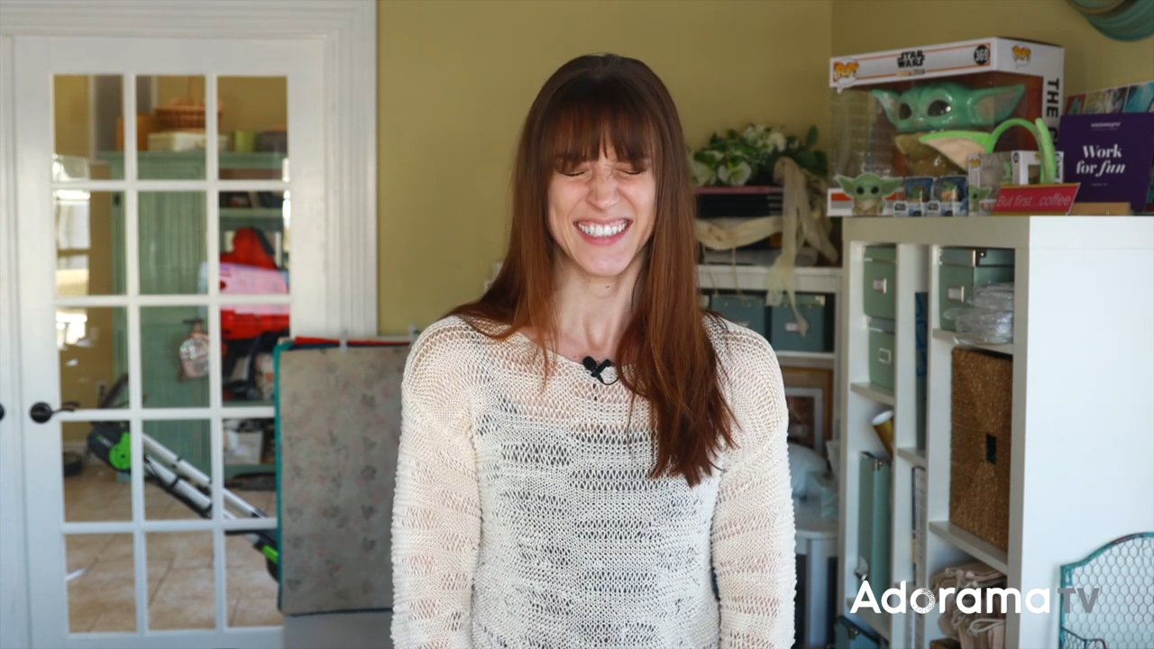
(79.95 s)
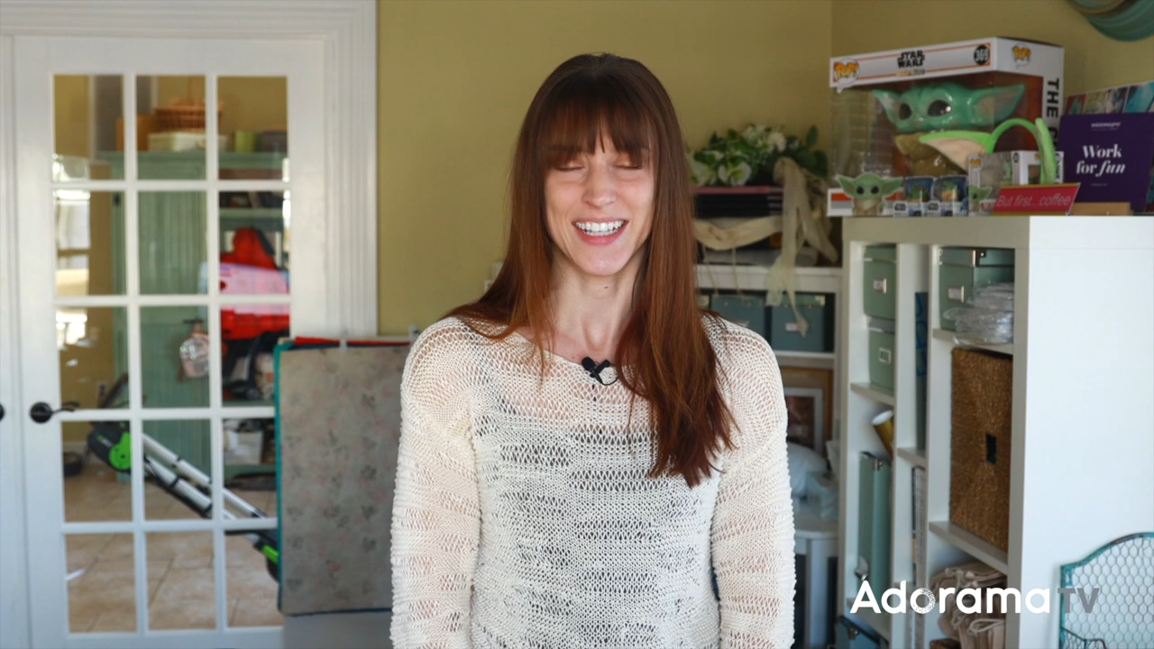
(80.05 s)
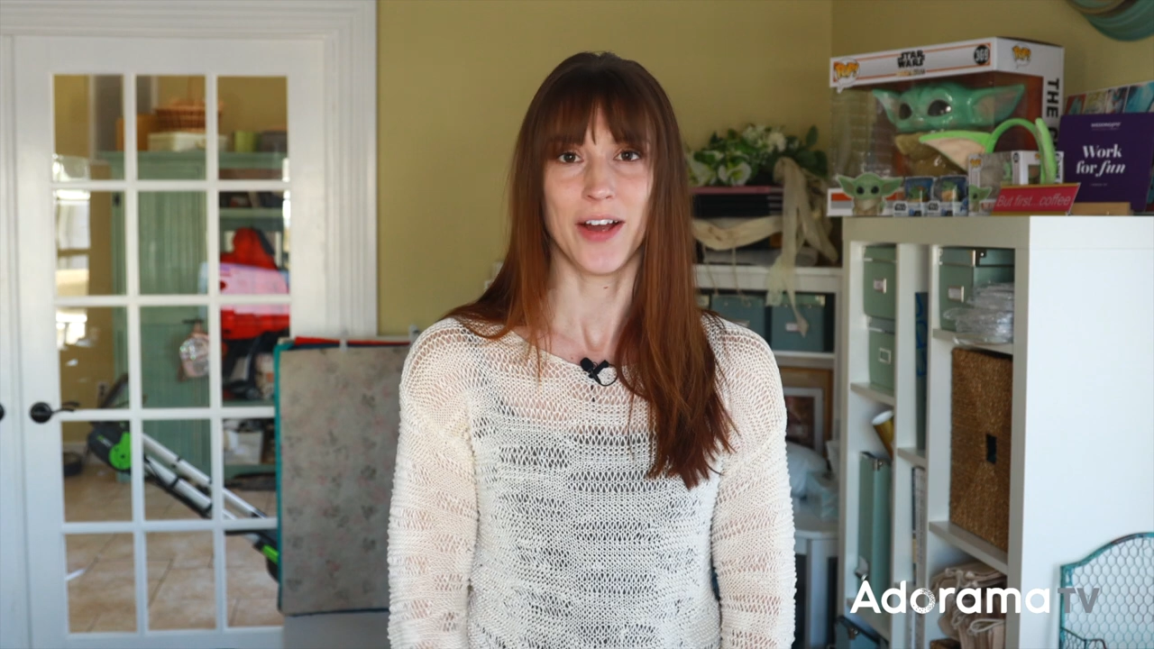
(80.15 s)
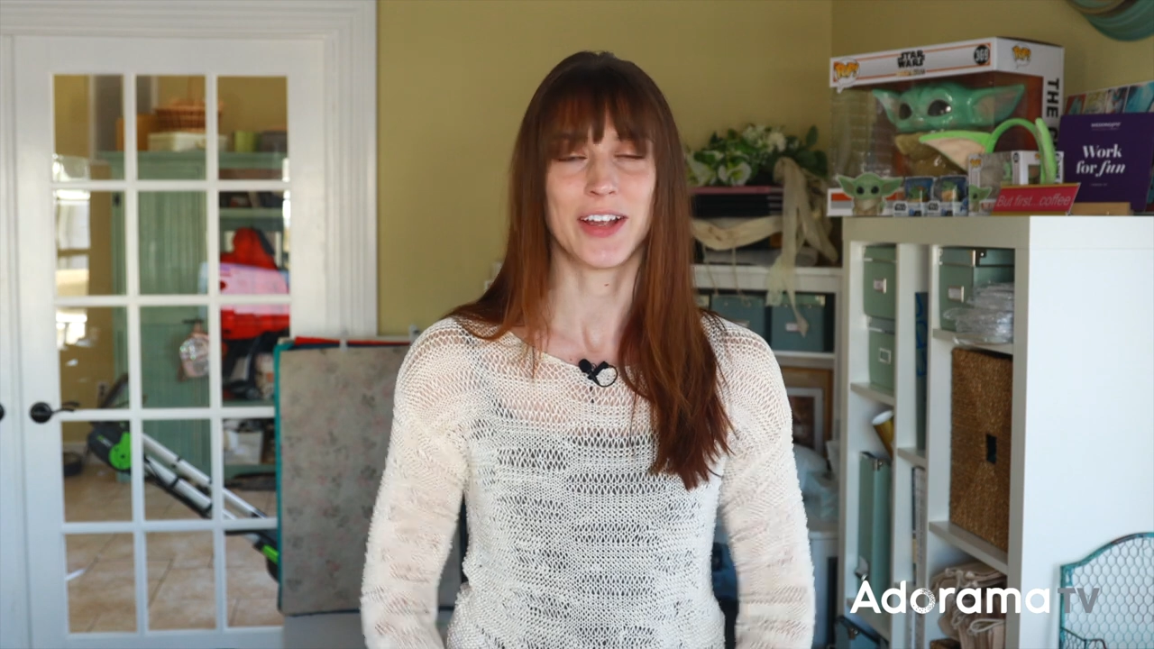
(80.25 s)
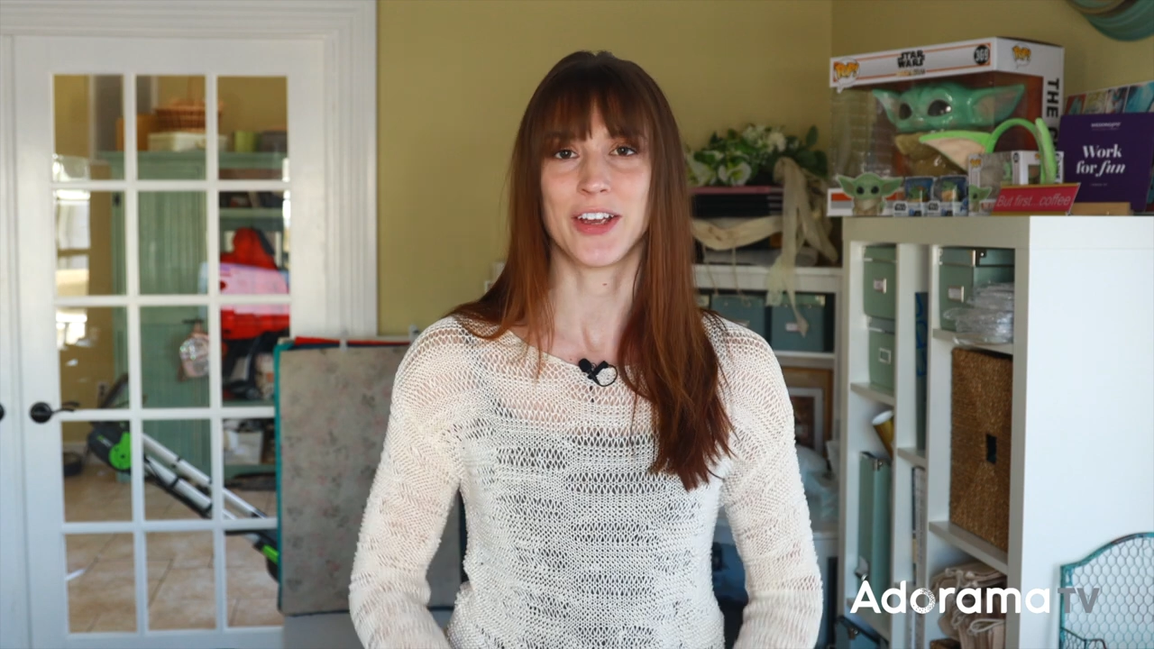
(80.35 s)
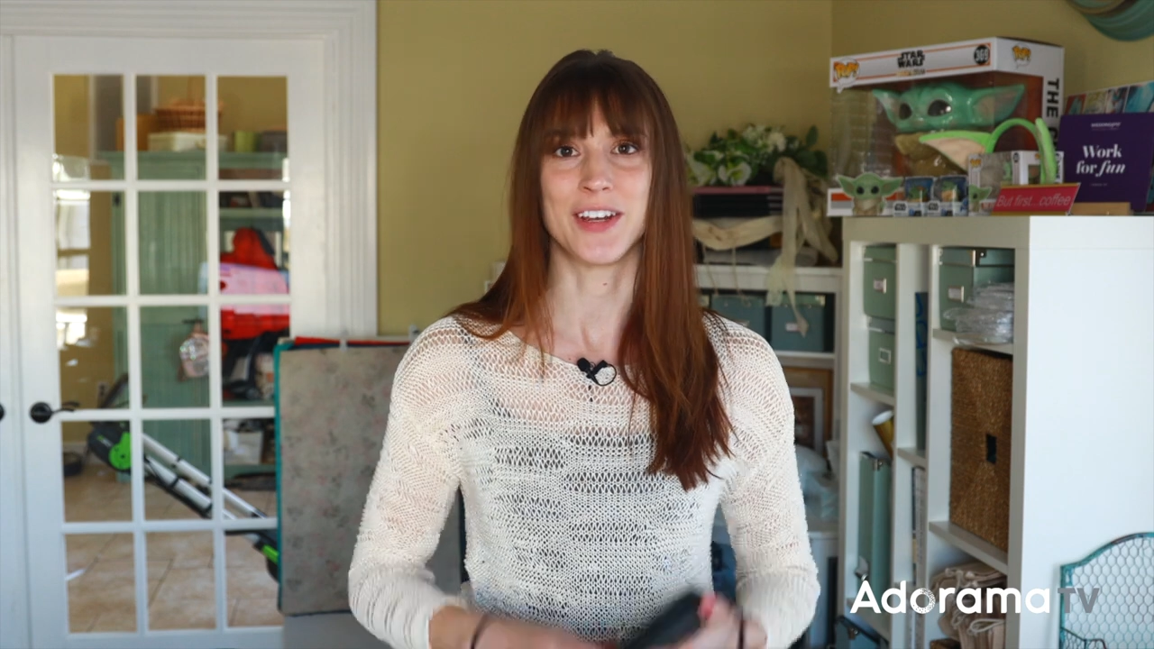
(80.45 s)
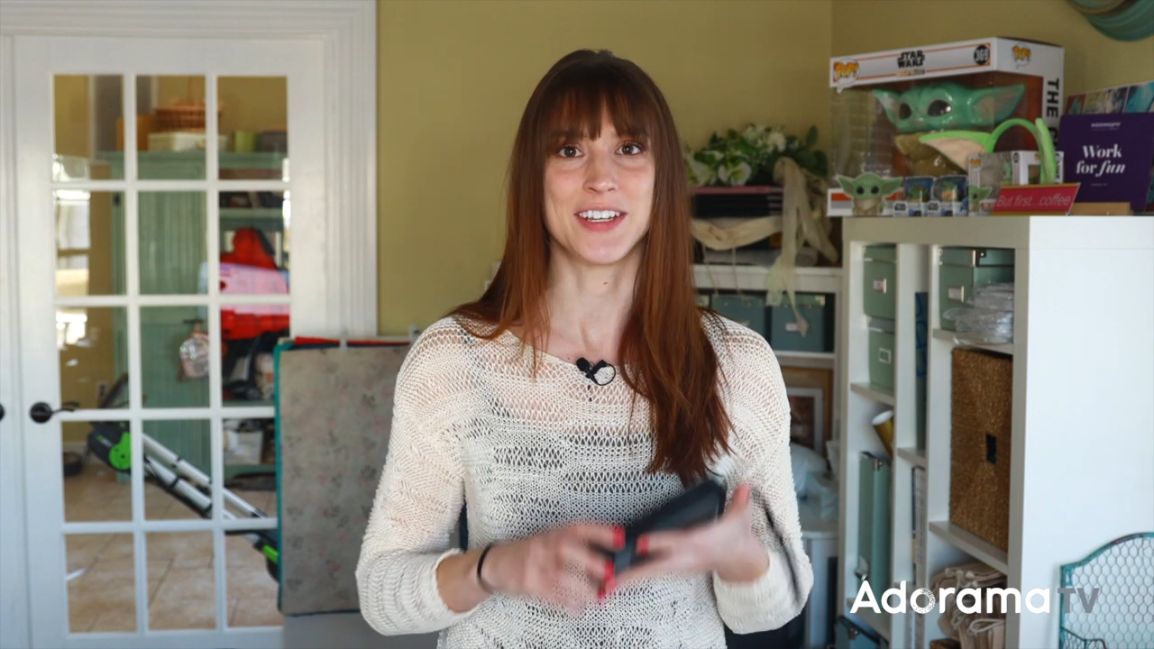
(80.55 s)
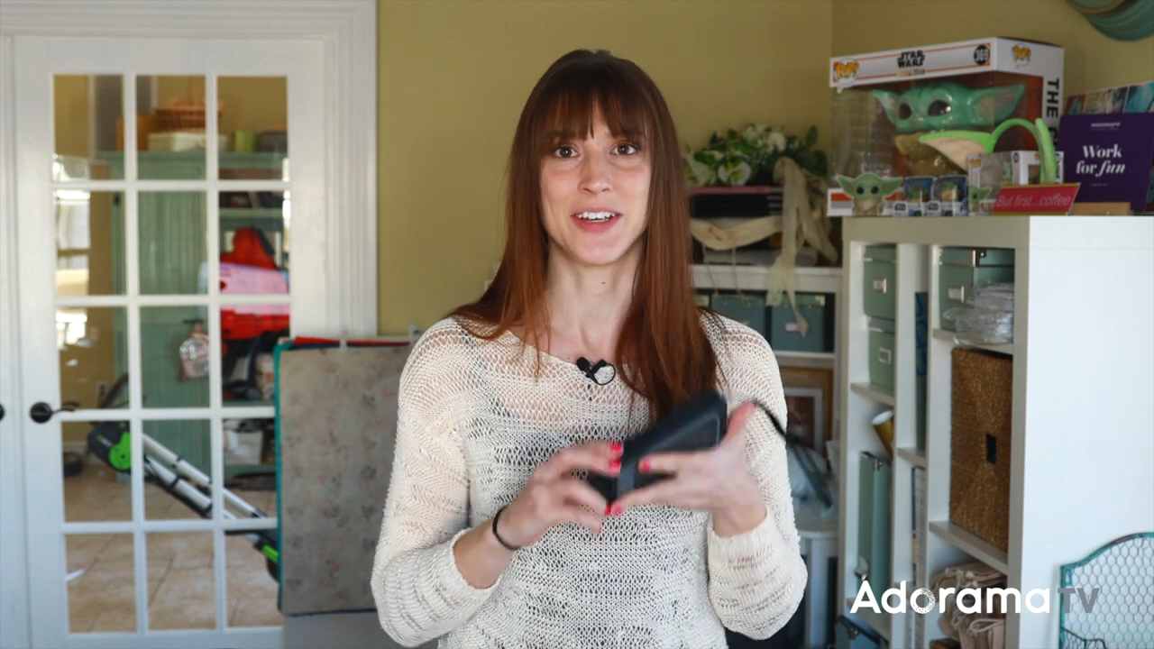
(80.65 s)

No, I couldn't